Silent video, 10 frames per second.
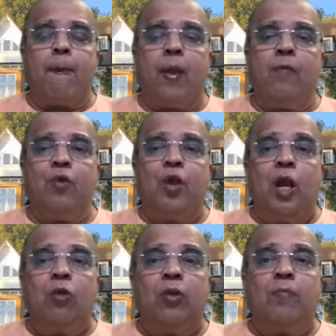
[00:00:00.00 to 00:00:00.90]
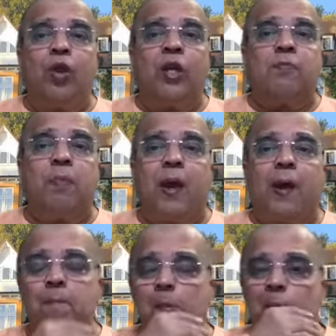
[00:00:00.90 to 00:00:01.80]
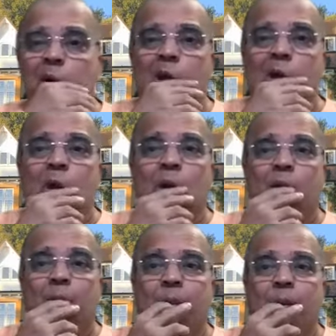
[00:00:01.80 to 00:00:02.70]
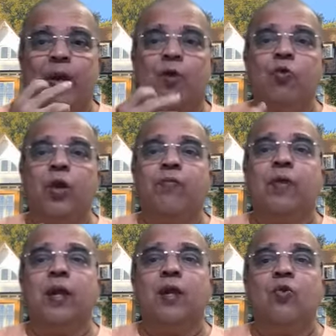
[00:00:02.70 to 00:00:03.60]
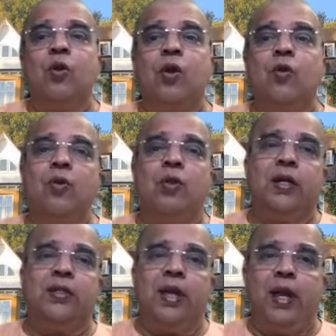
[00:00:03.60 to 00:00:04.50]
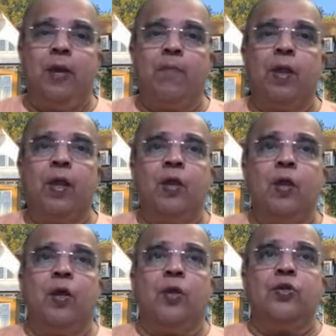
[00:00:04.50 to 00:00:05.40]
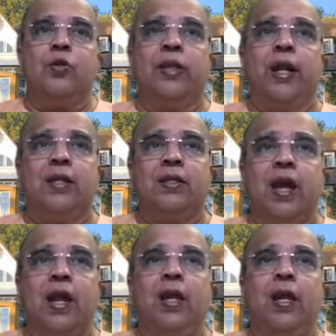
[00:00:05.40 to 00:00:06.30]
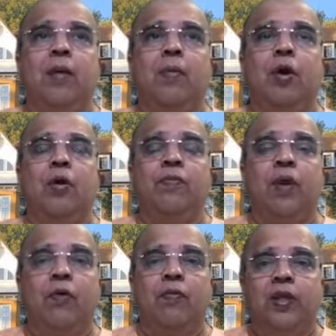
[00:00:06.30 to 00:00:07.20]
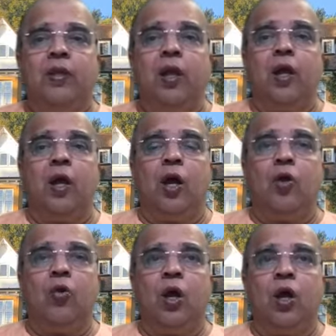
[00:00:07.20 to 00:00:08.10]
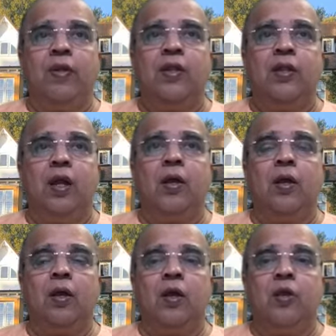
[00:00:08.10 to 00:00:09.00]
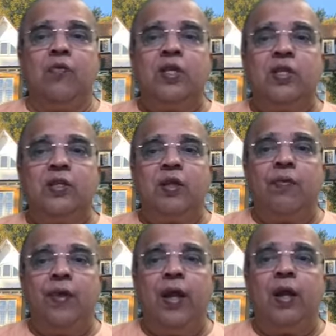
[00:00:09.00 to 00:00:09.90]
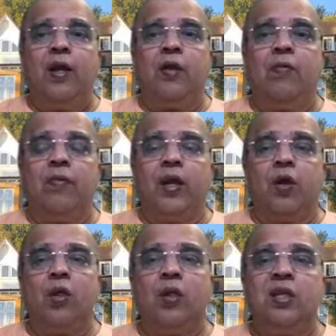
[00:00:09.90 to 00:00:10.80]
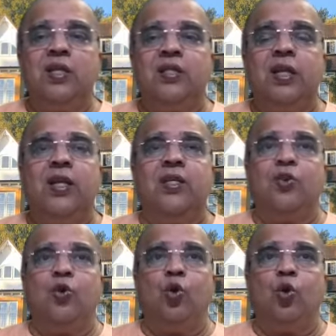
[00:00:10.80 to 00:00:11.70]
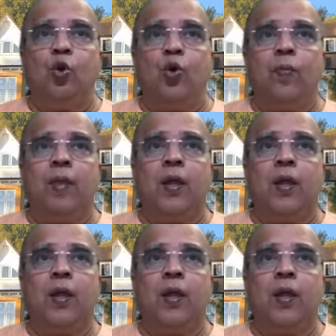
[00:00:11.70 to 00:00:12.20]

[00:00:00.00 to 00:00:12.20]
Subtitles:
if we allow them to expand, later on it may be too difficult to control that child. So that is the idea of avidya, how avidya, which is the field where all these seeds grow,